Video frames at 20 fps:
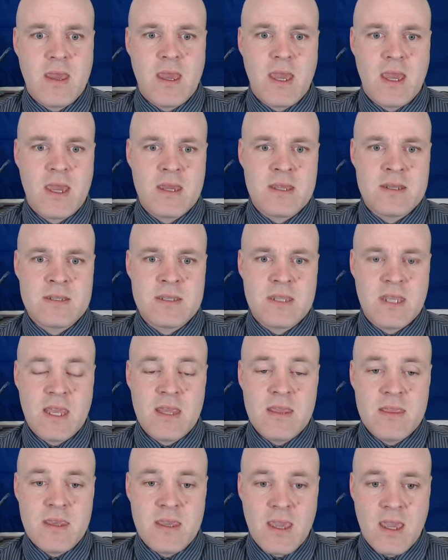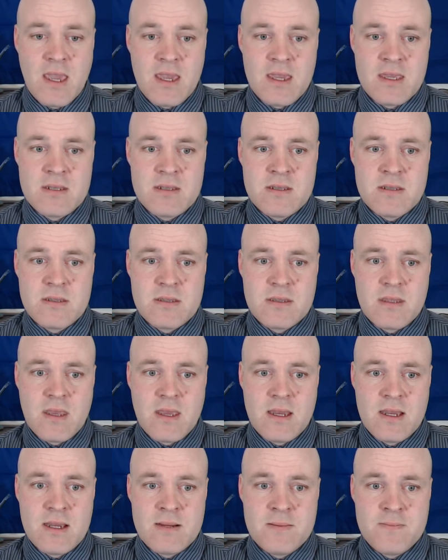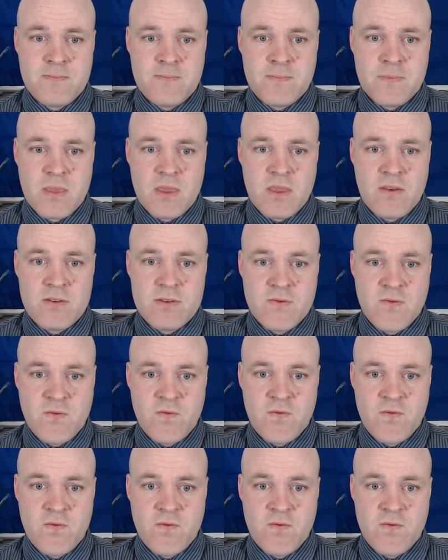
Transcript: And in the end, the